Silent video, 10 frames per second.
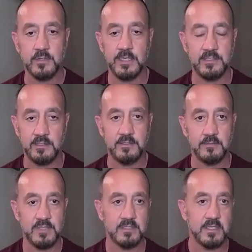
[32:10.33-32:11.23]
Tracy. Jim
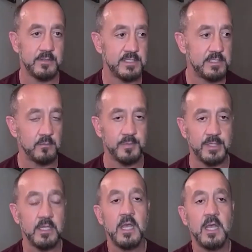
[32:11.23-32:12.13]
says I always do.
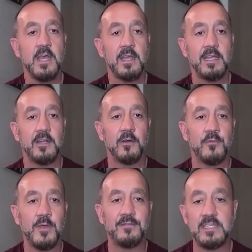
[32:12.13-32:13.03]
But, you know, if
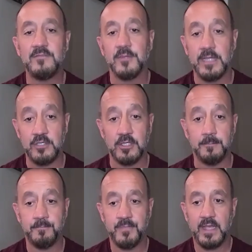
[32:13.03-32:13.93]
we have
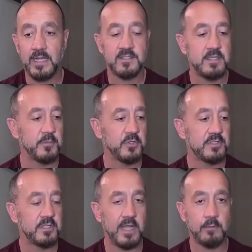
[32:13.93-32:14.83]
deflation, it's similar
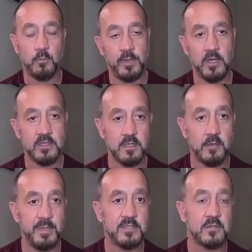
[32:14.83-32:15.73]
to like when we all saw
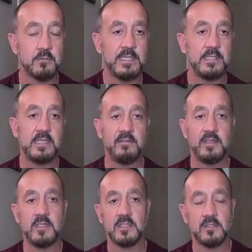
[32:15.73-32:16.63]
big screen
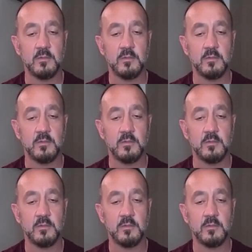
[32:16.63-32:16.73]
TVs at